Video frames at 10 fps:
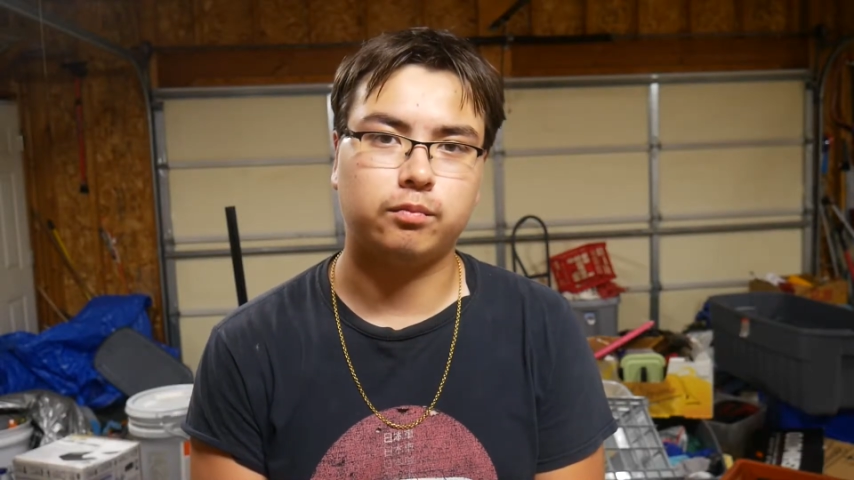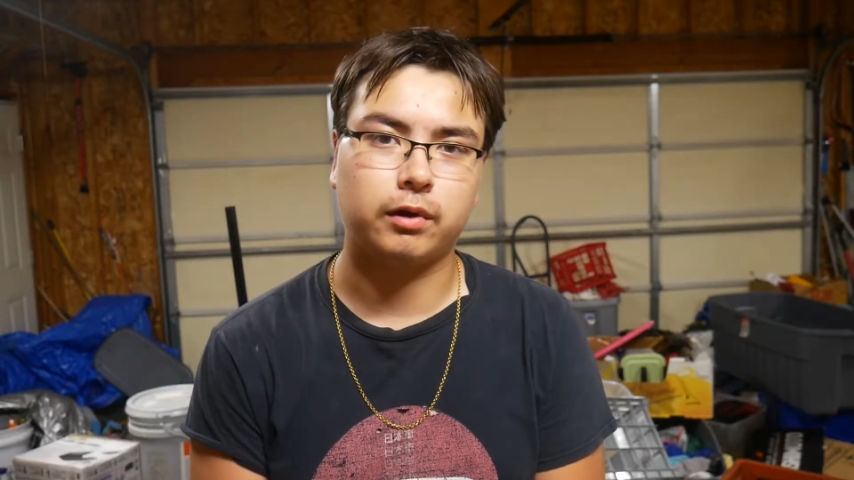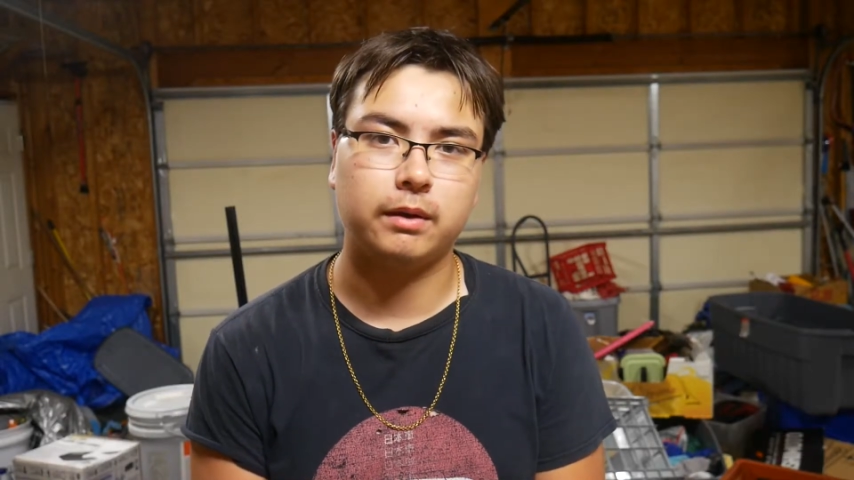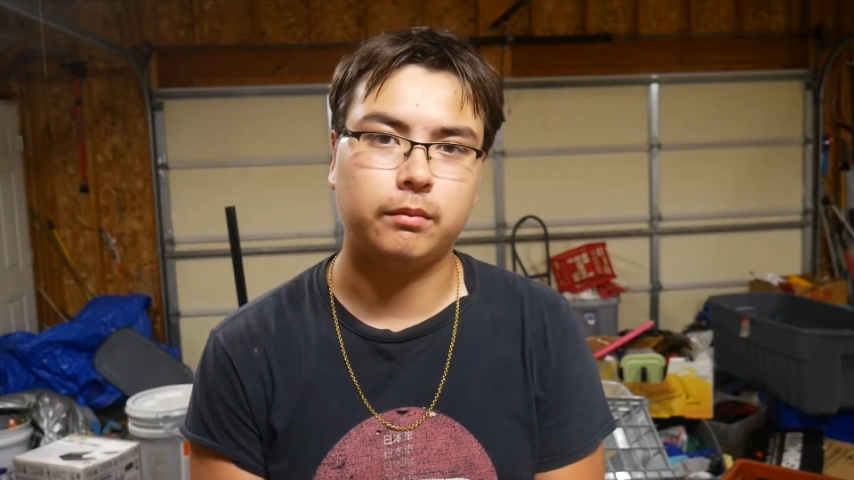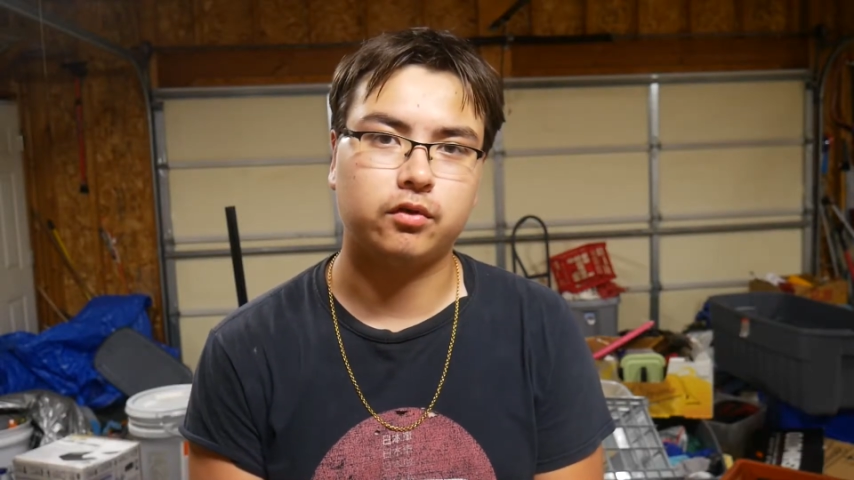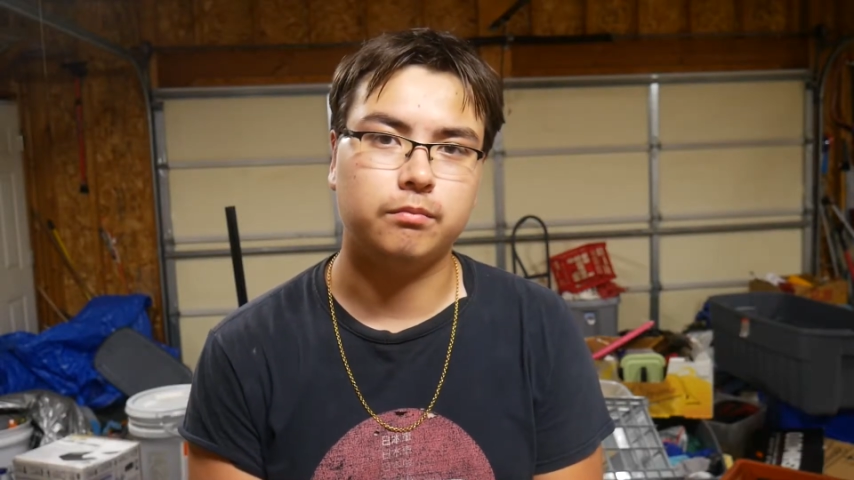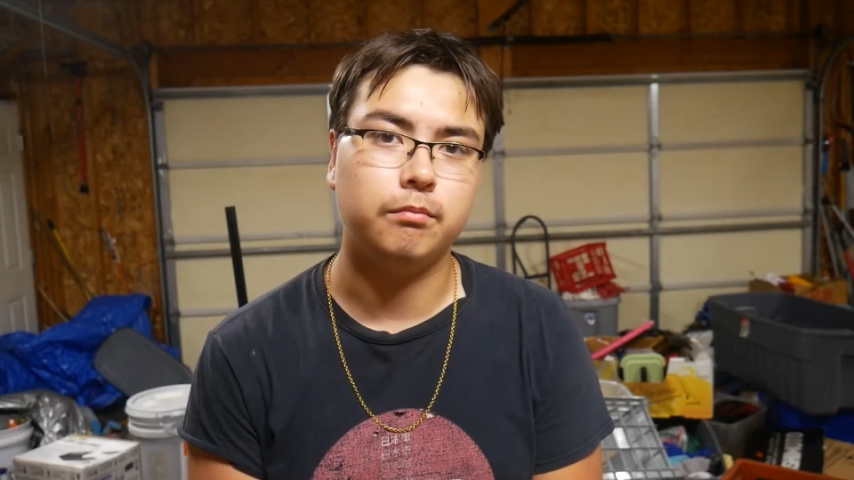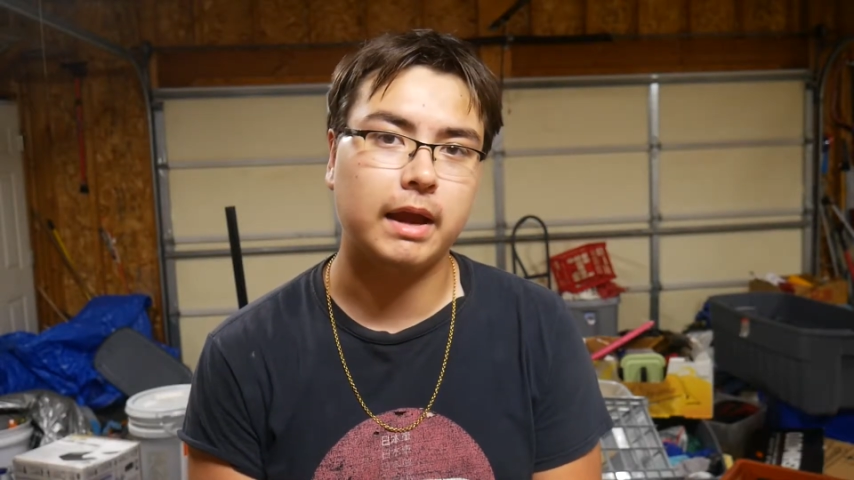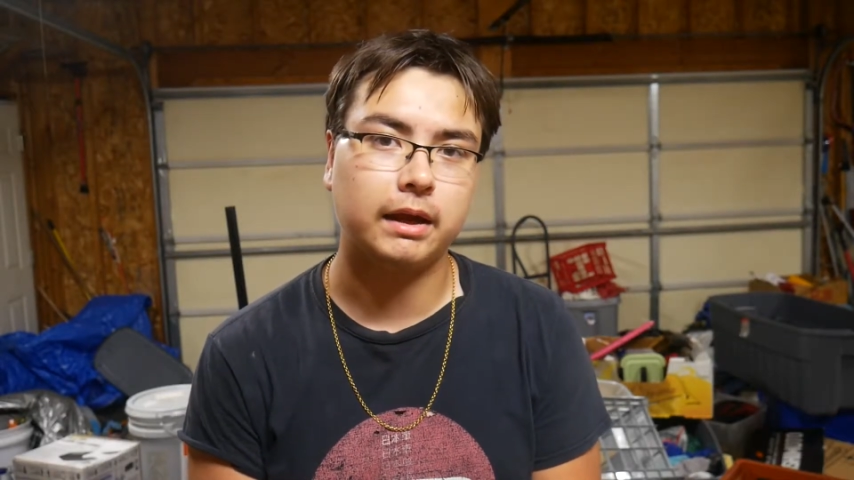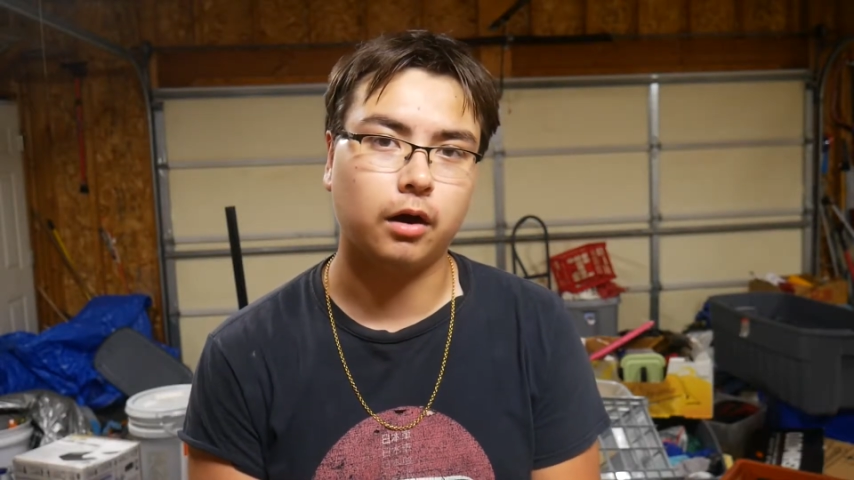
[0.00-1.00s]
pretty much
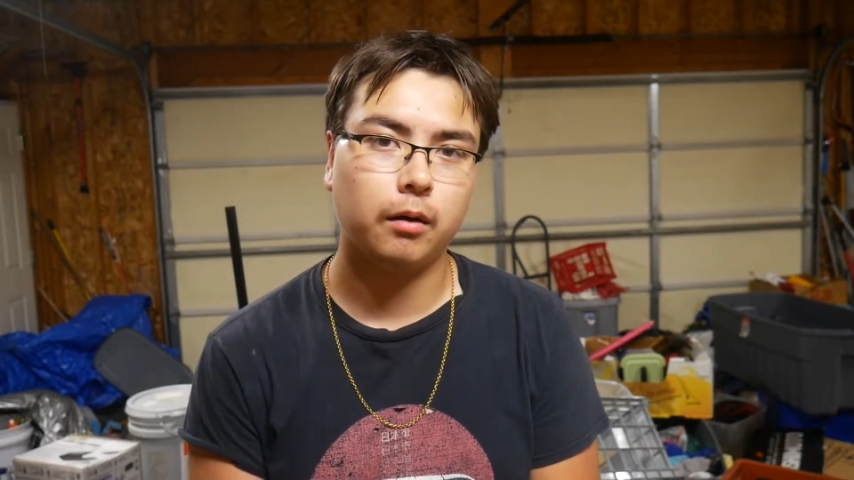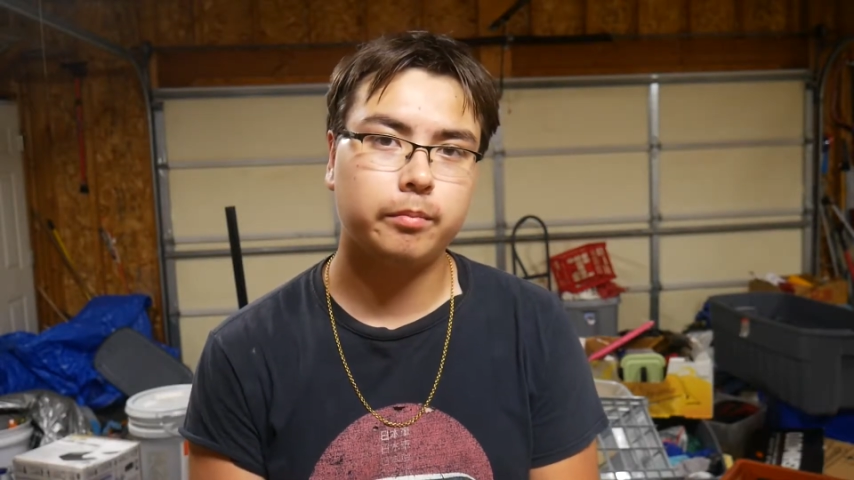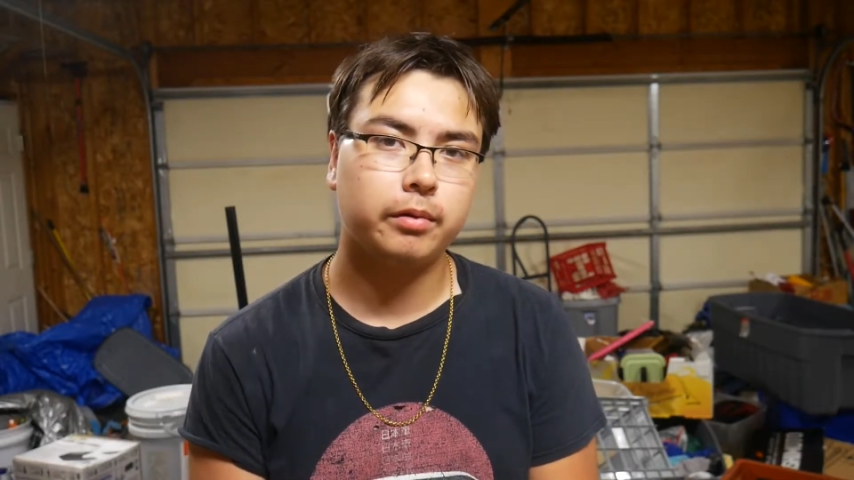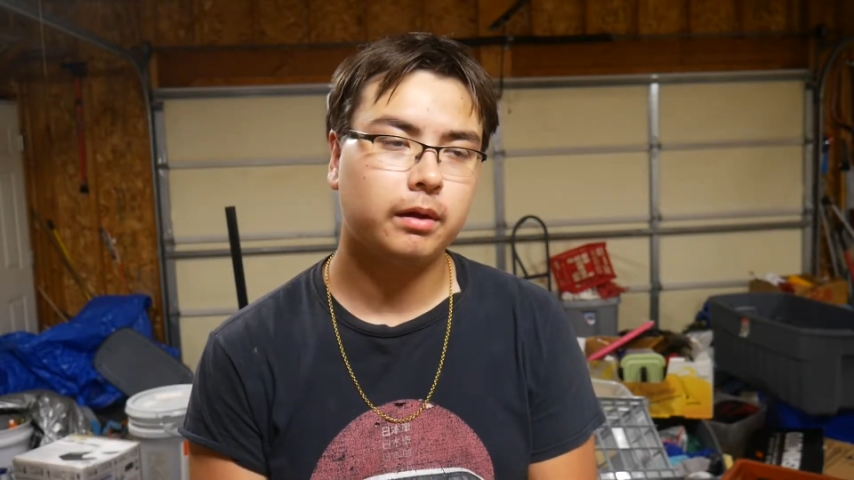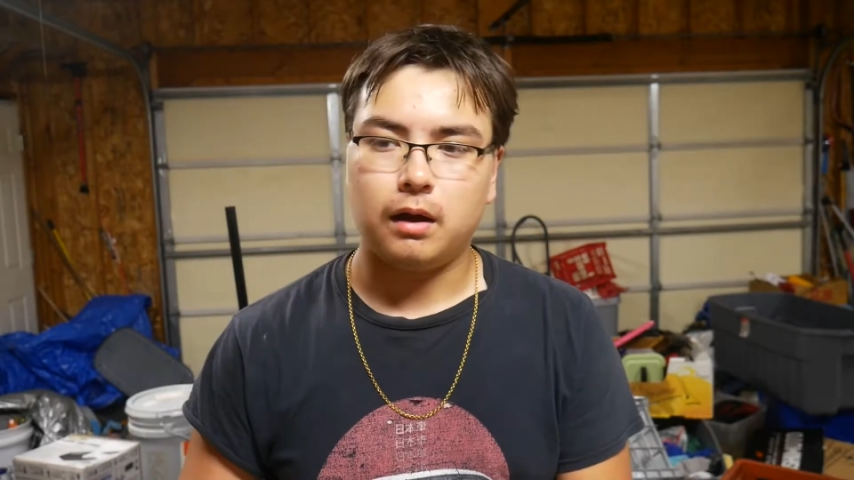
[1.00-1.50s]
made up.